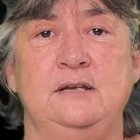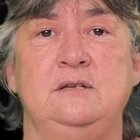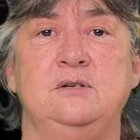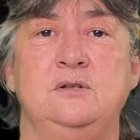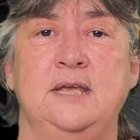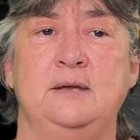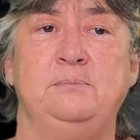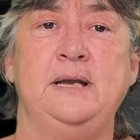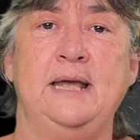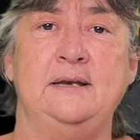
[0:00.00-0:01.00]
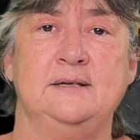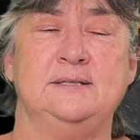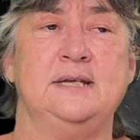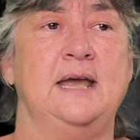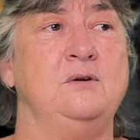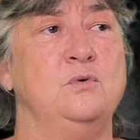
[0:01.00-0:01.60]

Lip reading: into their playlist, and